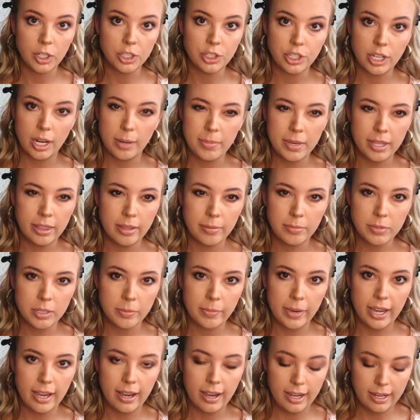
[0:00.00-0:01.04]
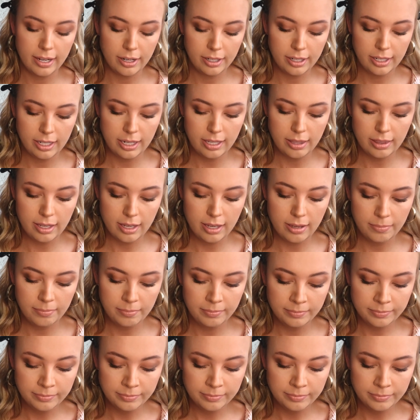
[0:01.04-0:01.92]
shaping them to my eye or anything.